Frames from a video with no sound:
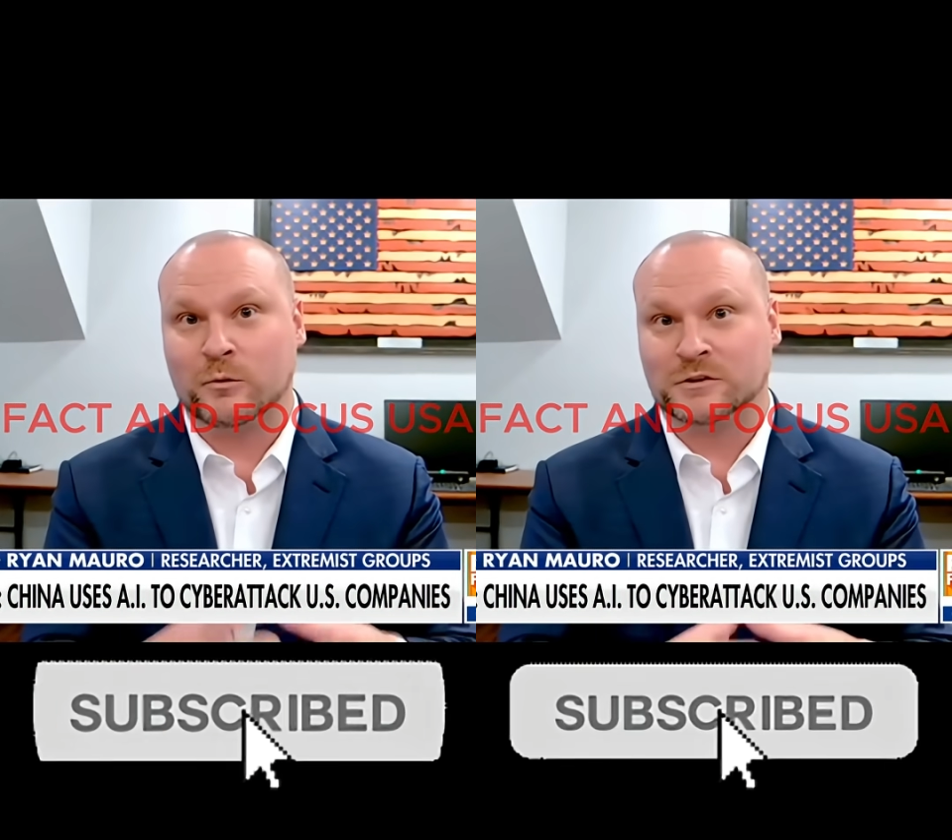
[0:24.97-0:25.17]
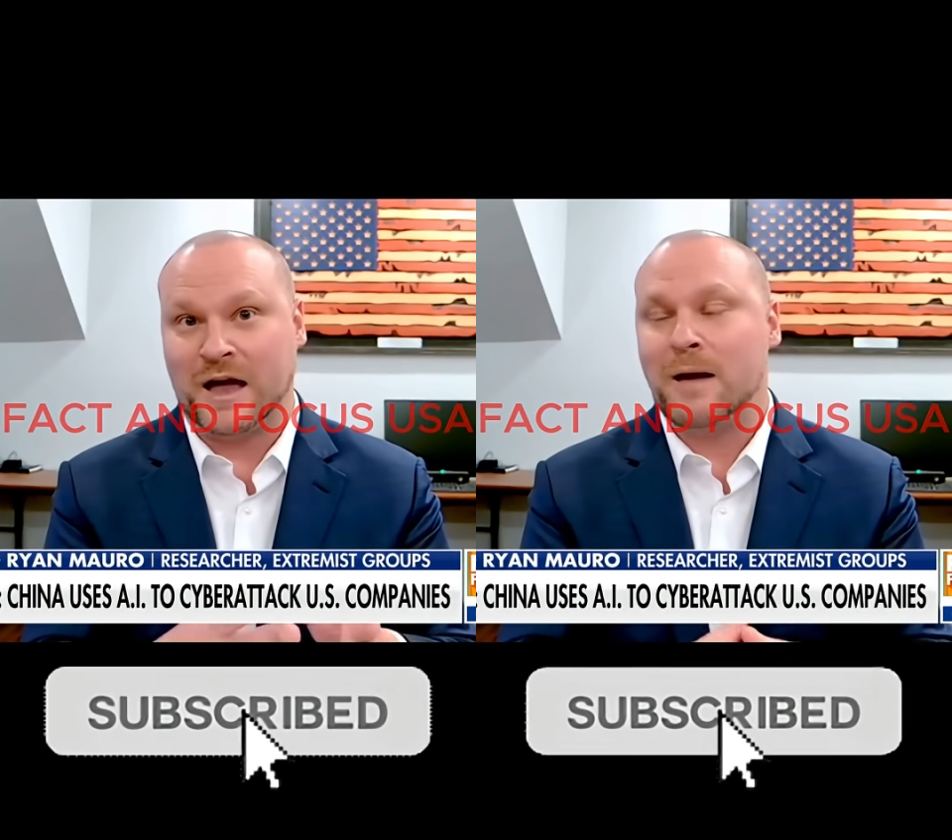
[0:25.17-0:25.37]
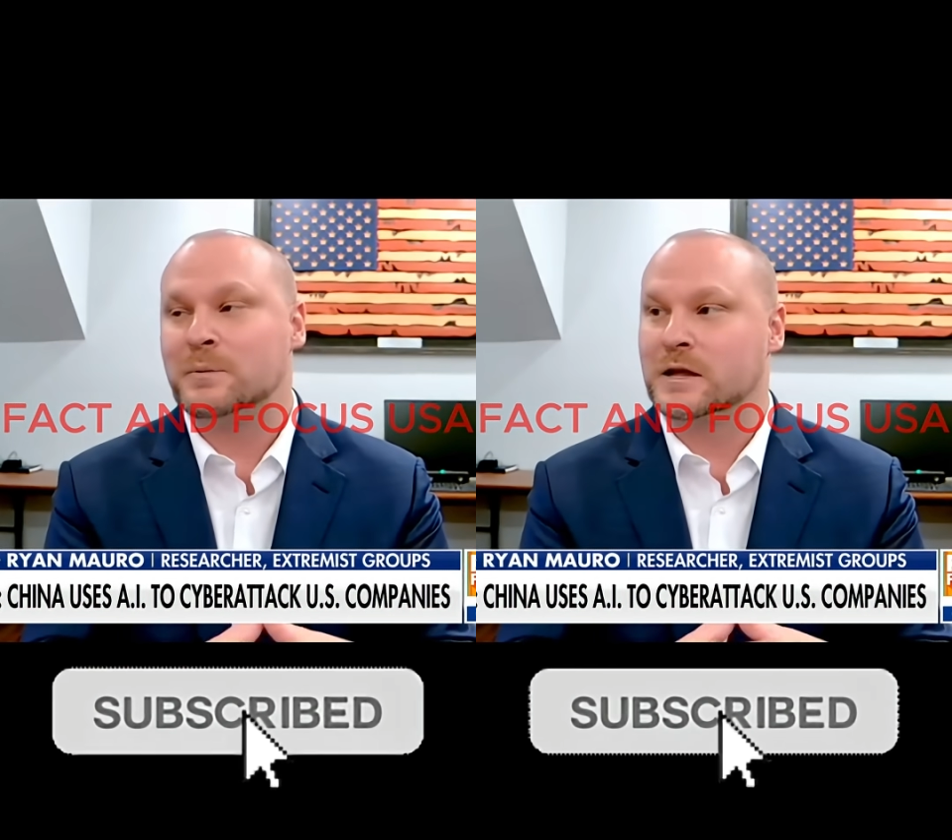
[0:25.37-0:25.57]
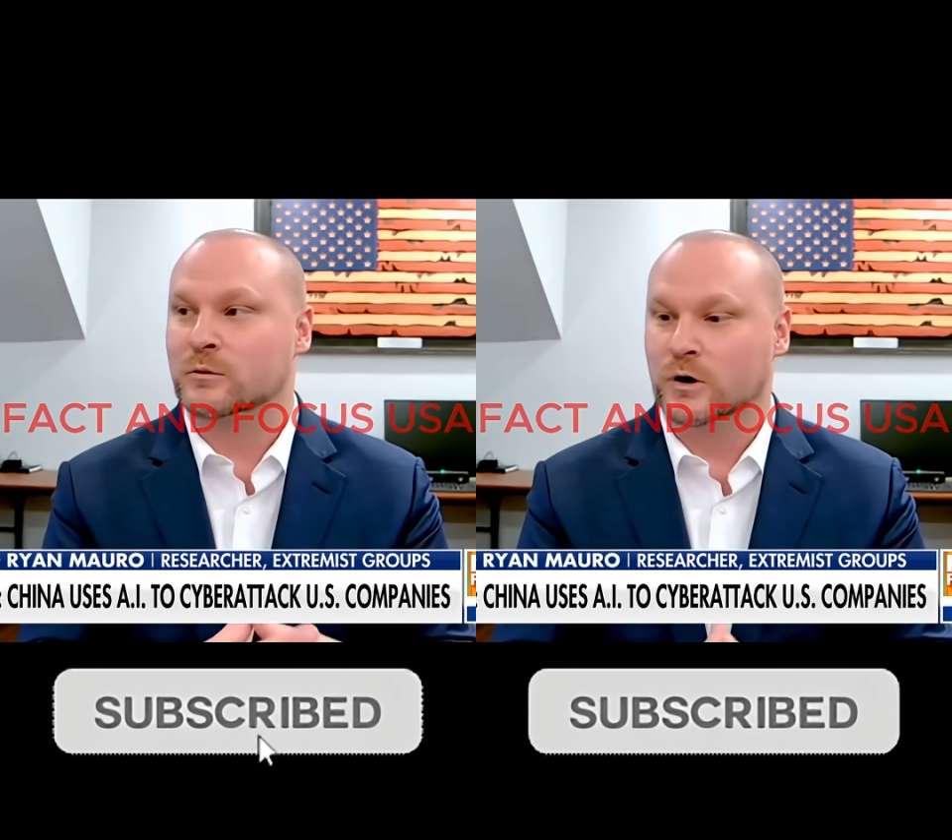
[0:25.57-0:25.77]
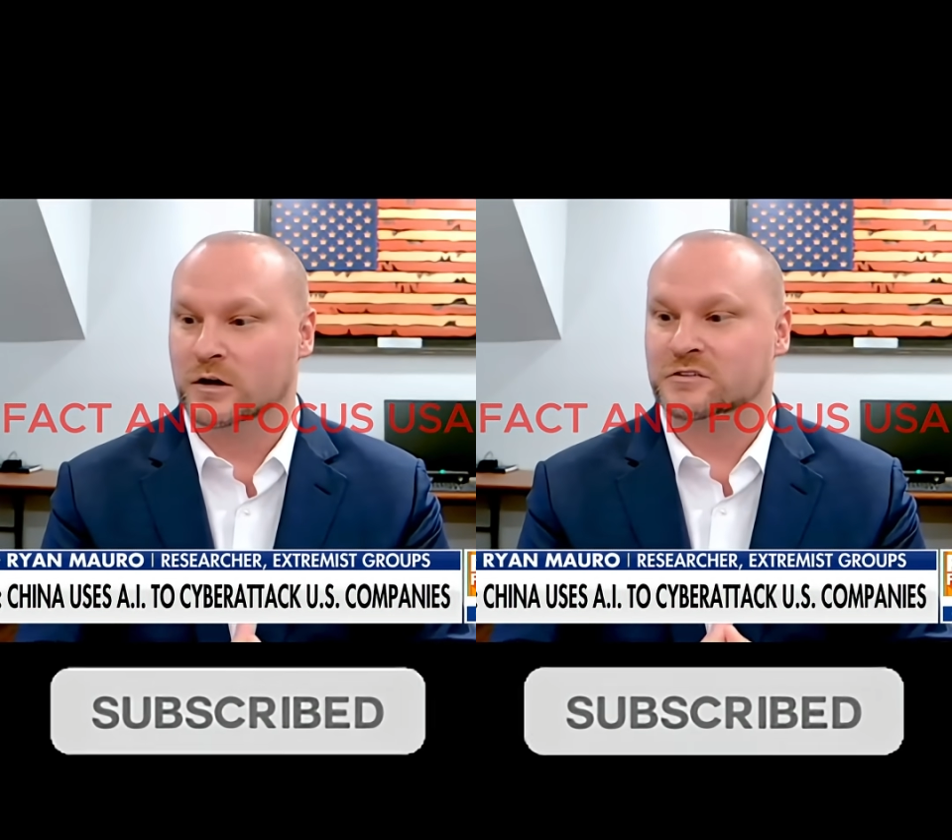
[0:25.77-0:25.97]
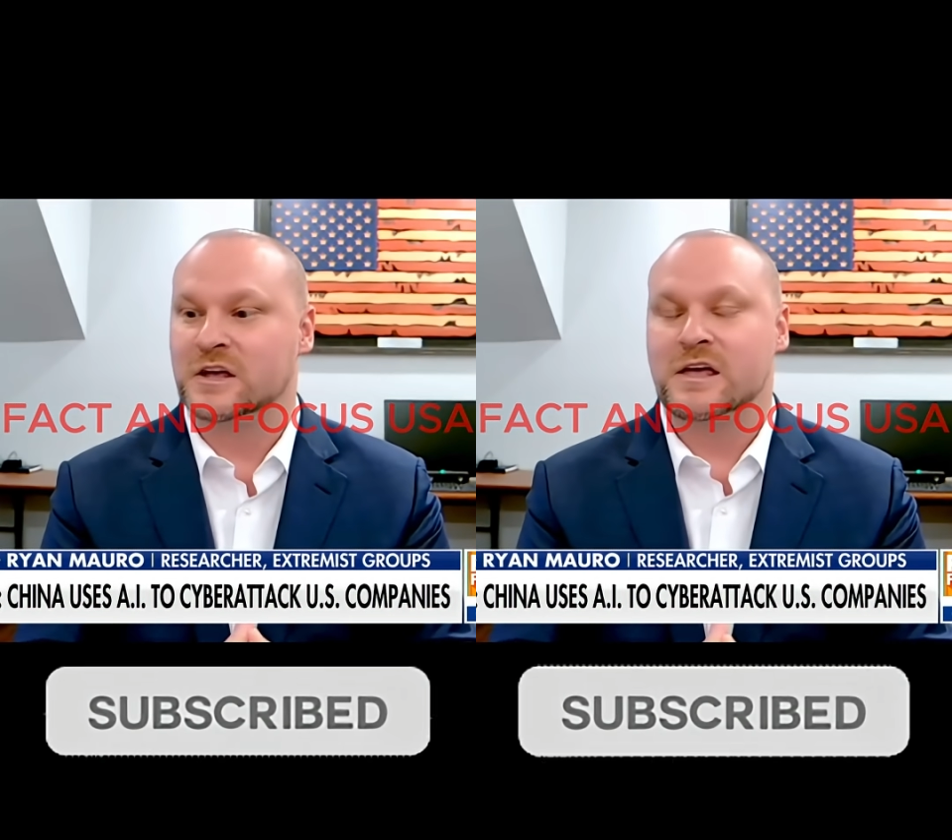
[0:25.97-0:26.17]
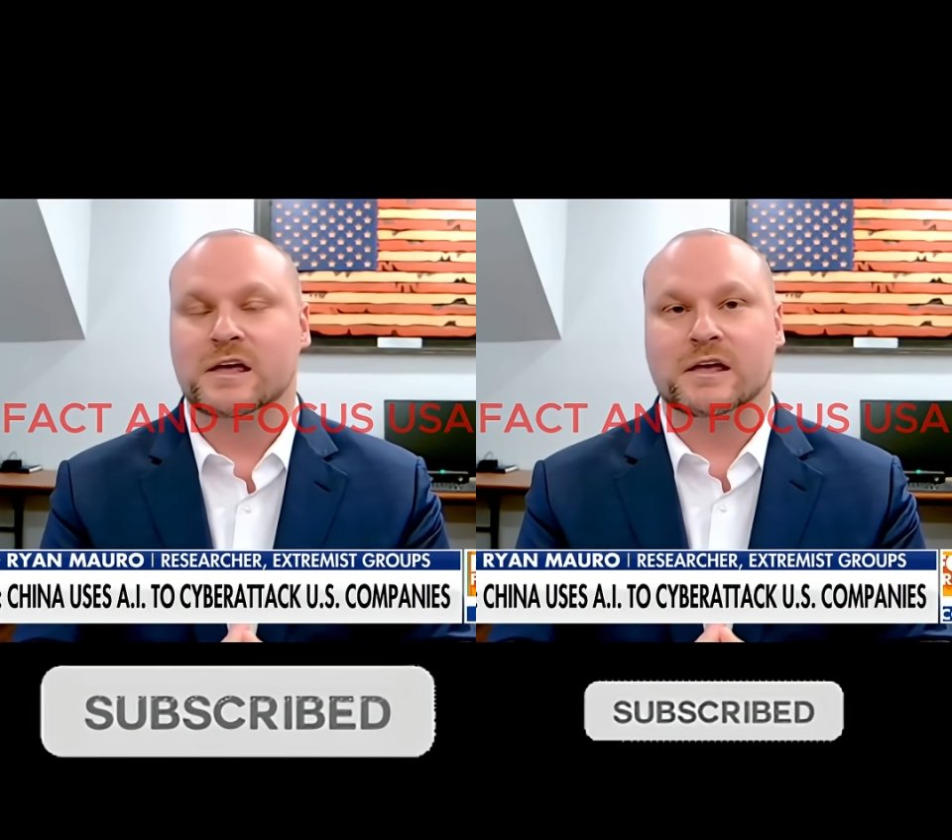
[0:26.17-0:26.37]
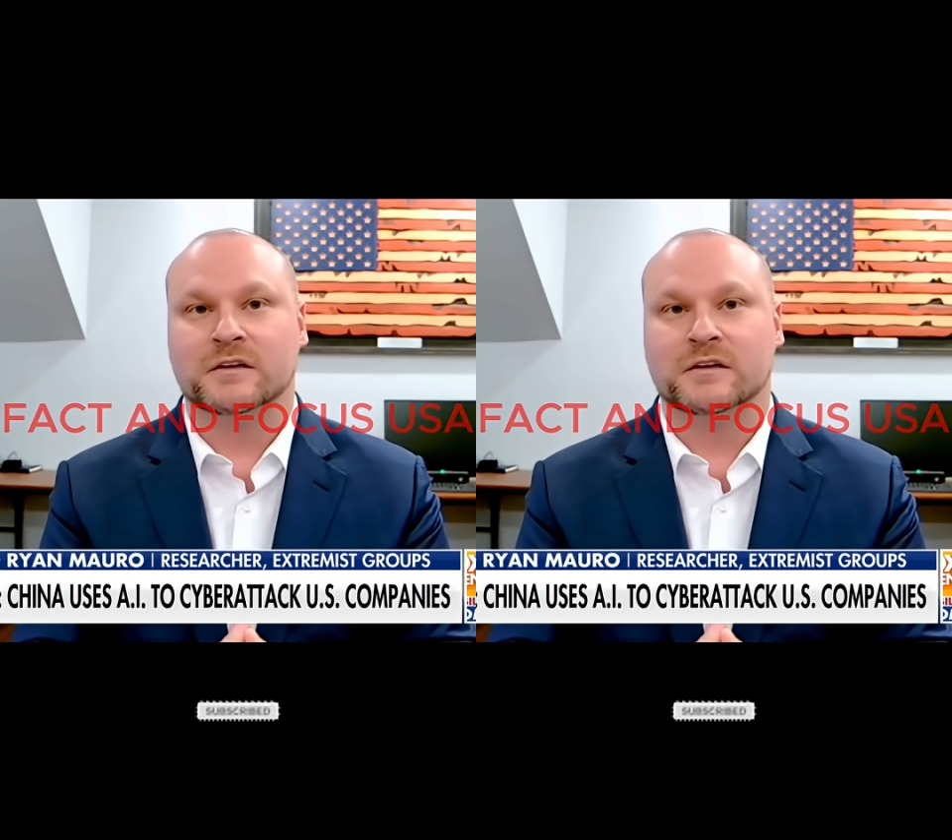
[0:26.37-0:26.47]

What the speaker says: what was happening was